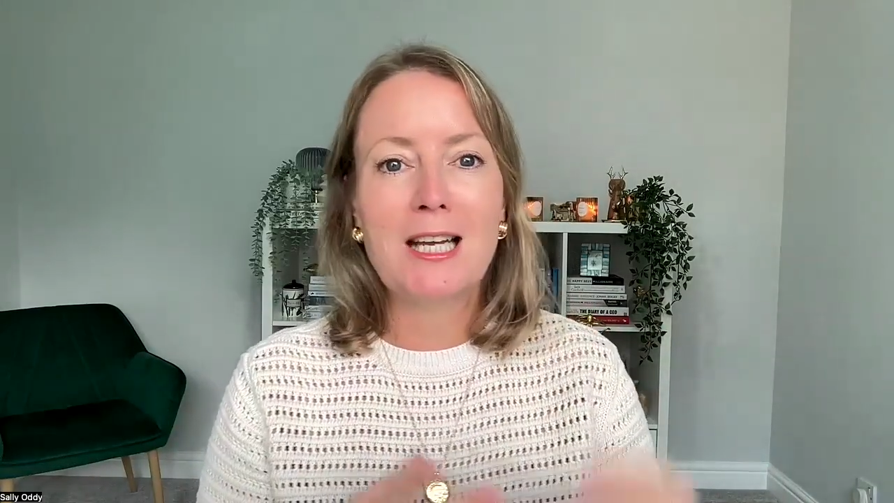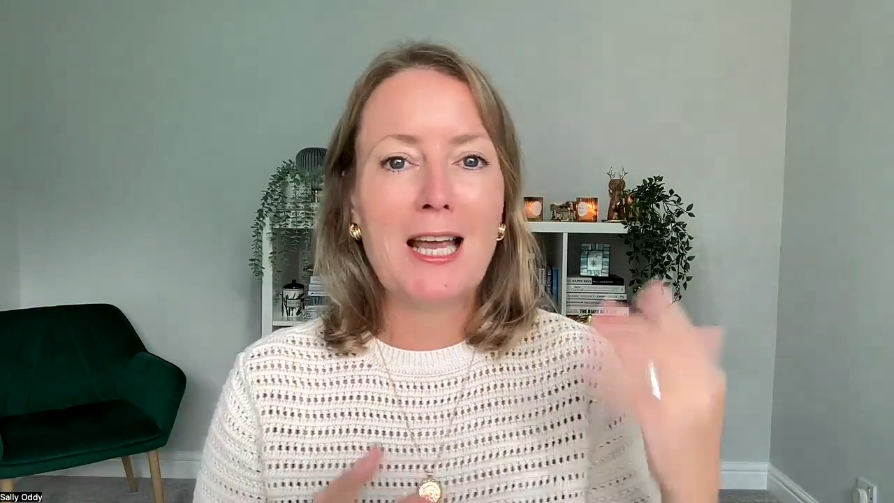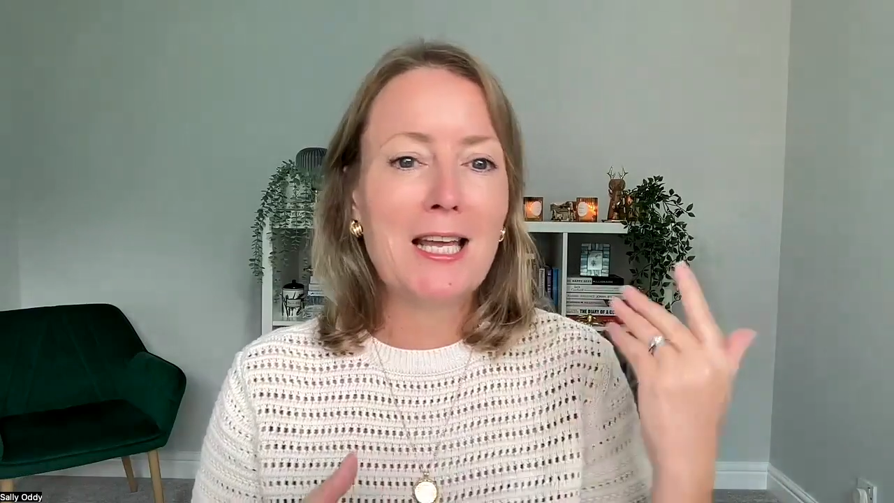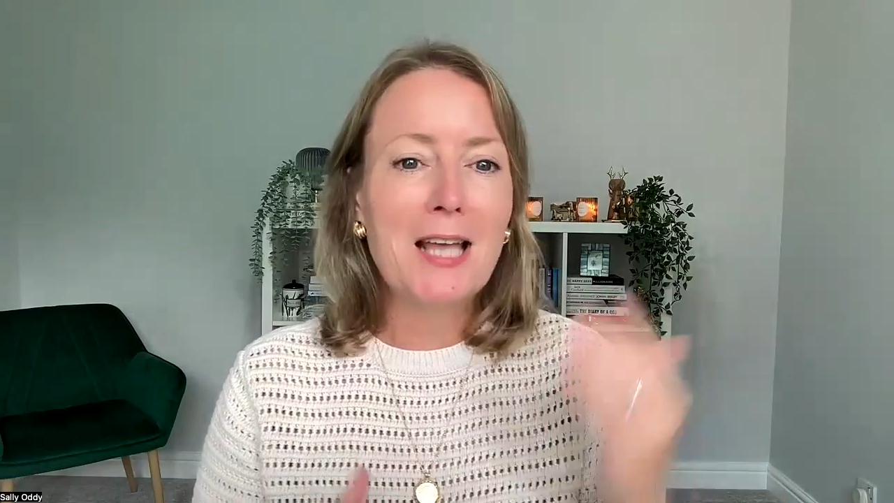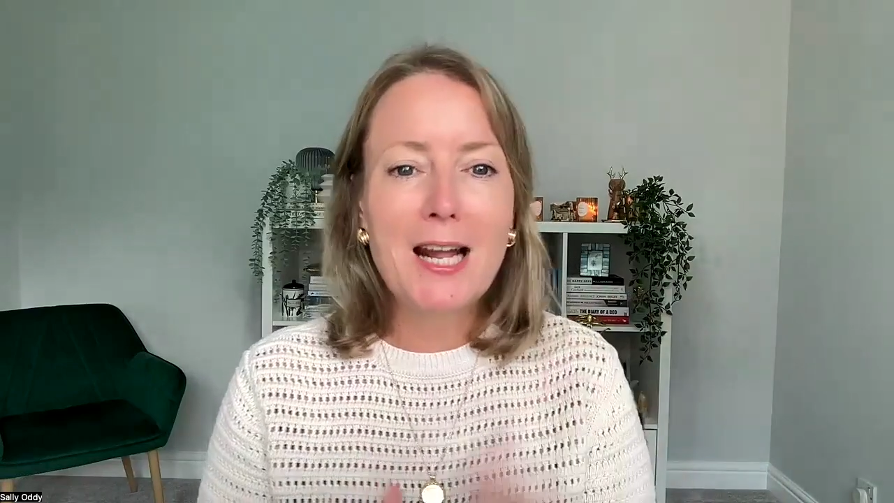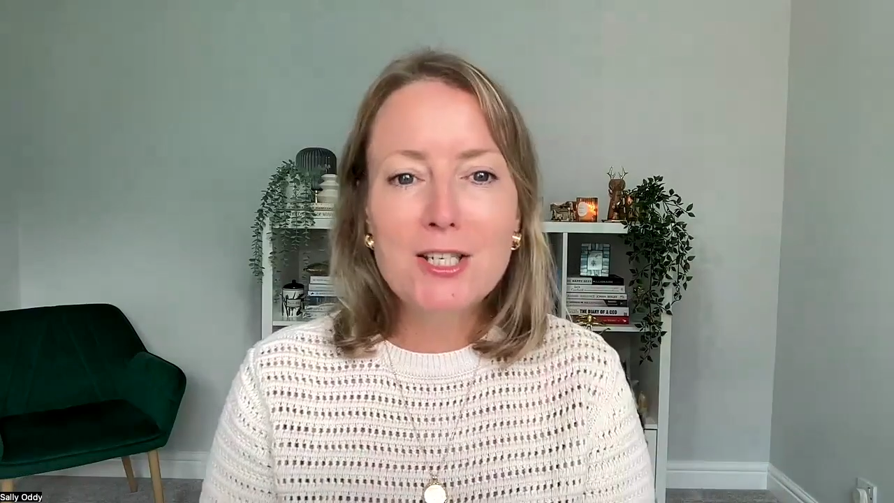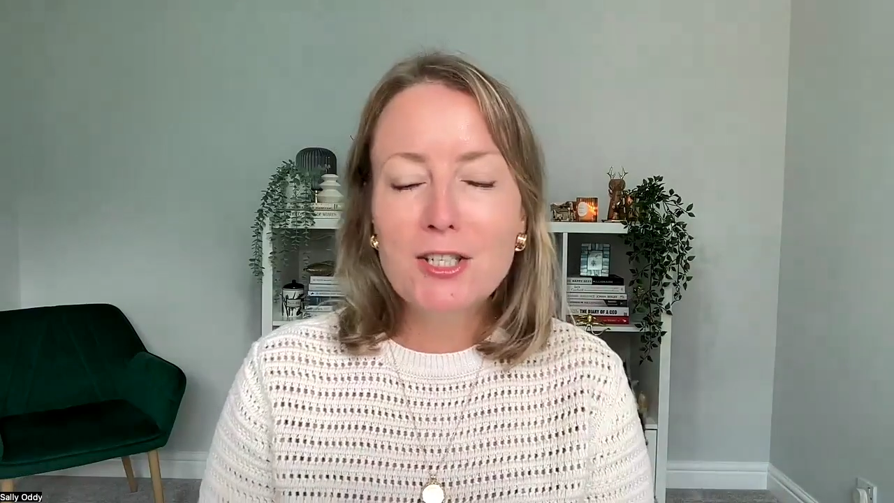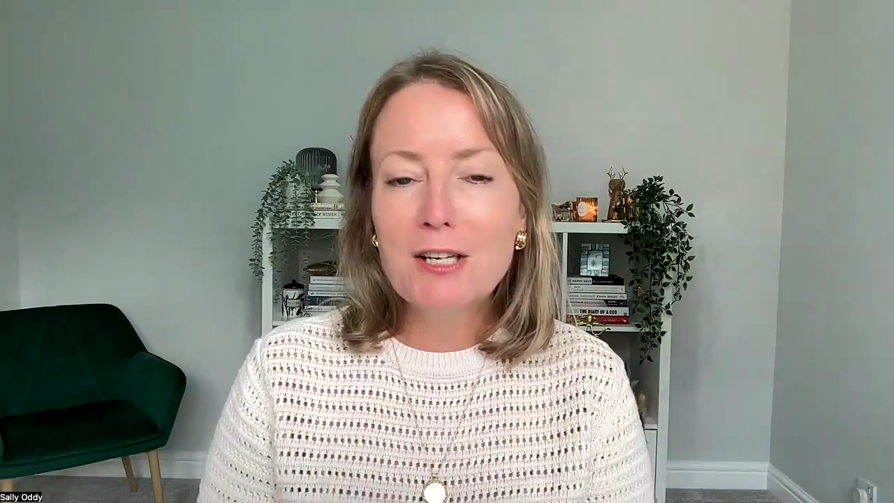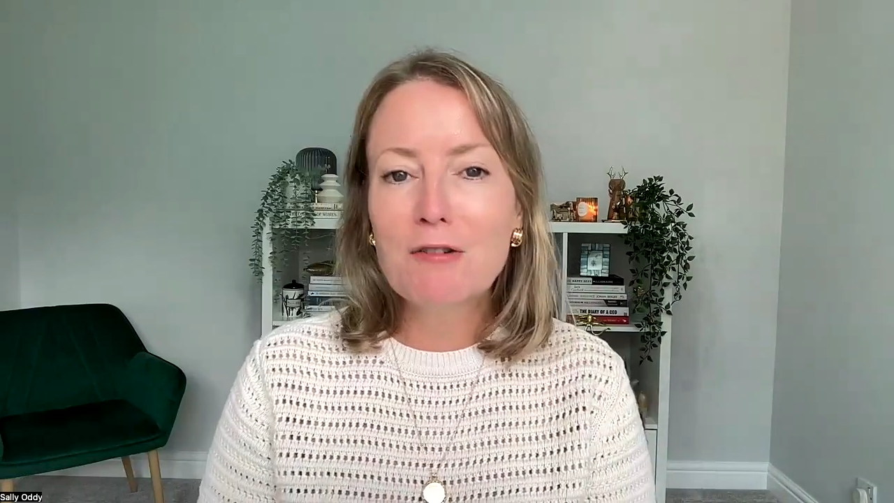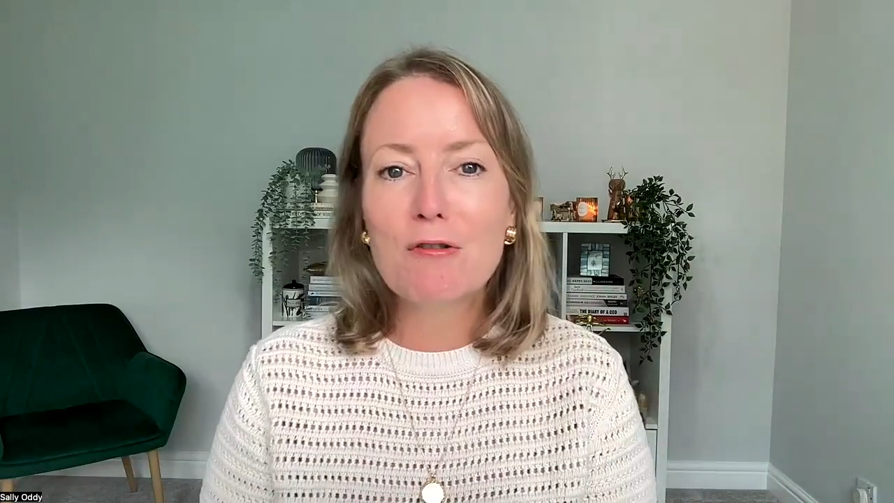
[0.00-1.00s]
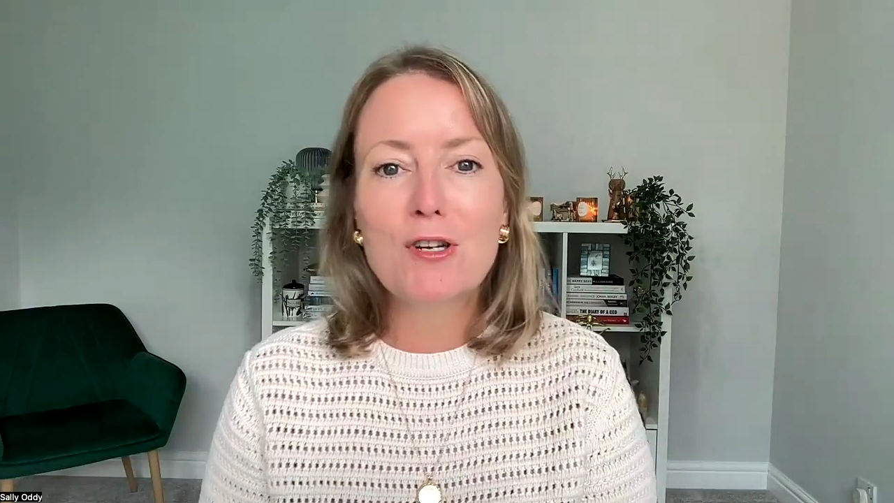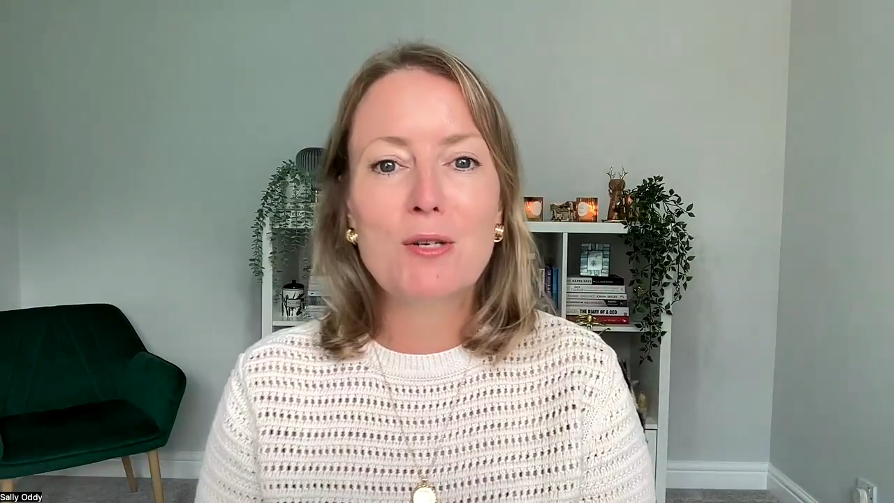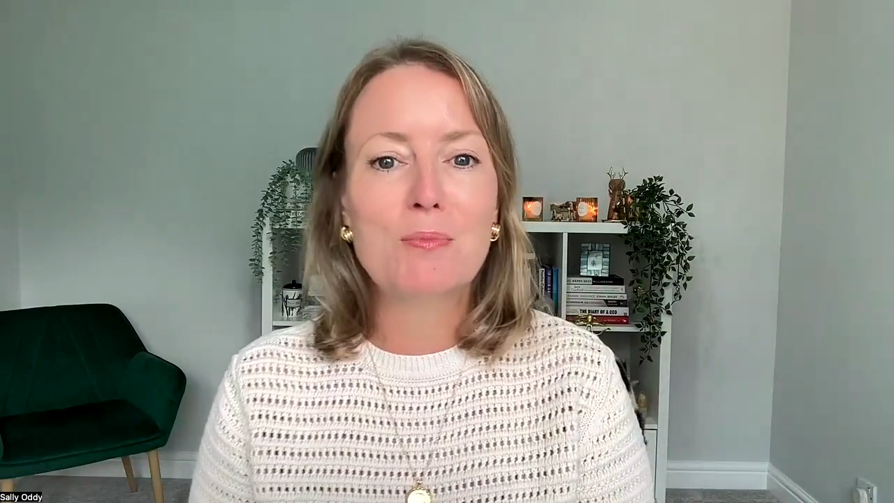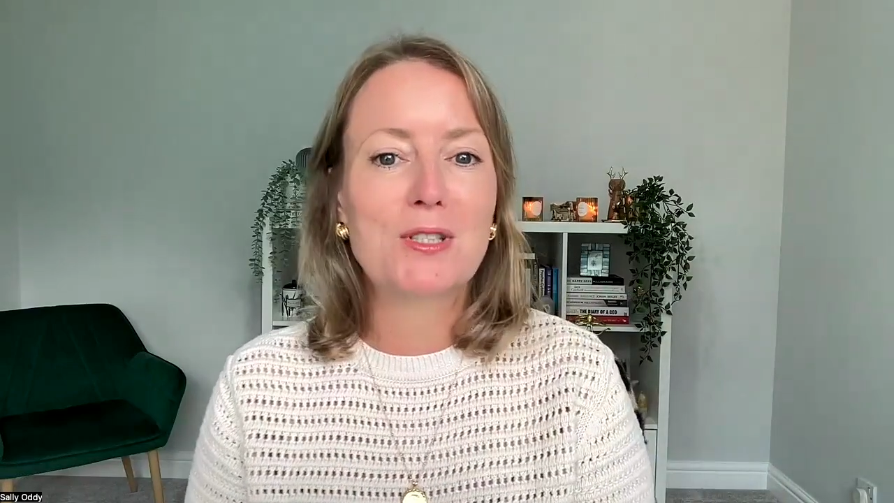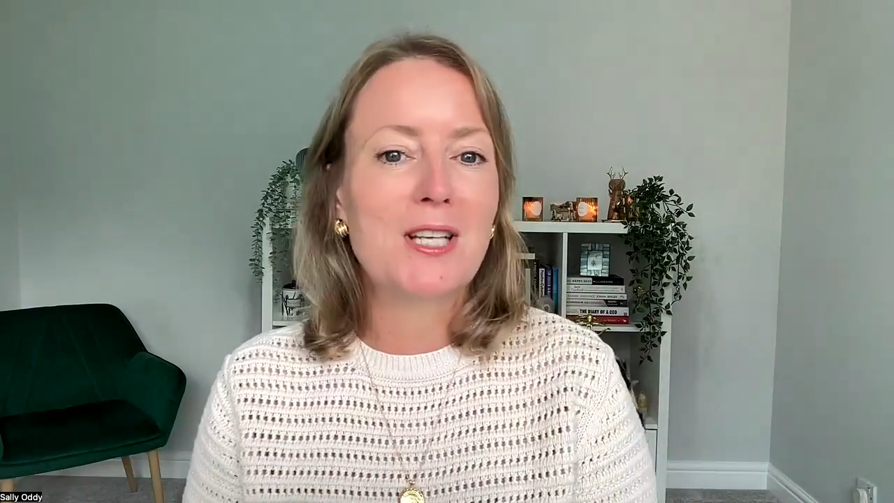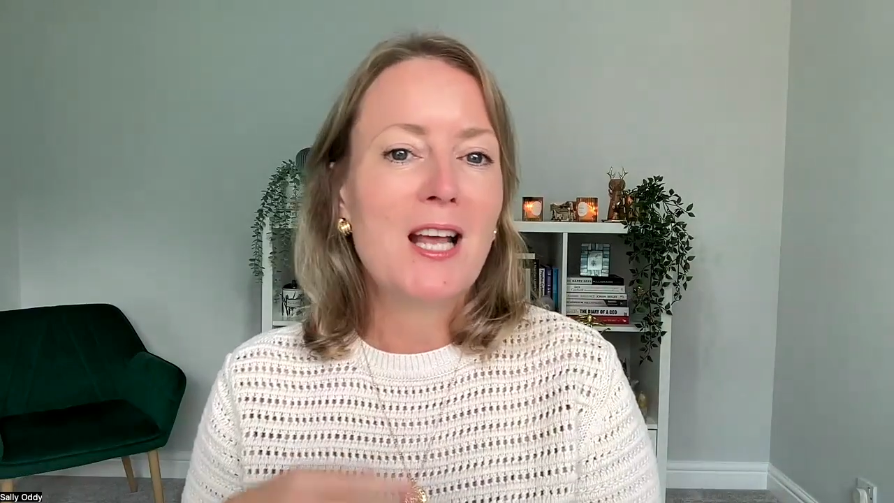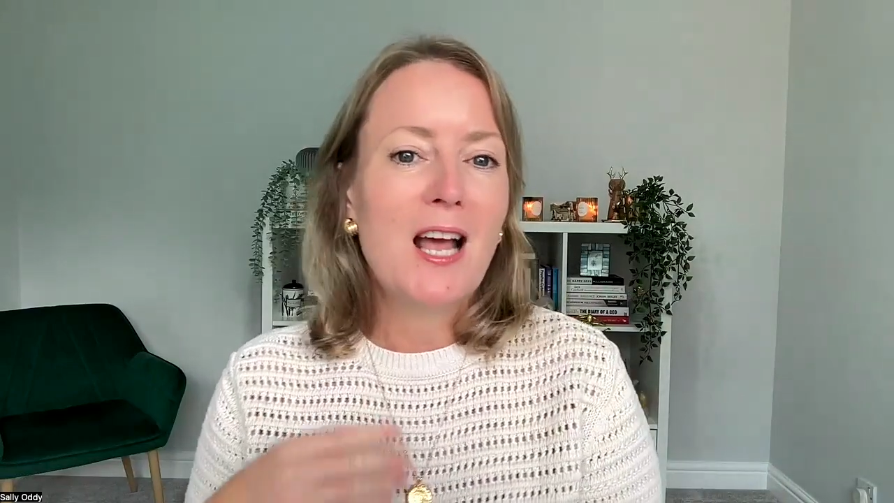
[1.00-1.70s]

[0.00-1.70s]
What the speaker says: engaging in groups,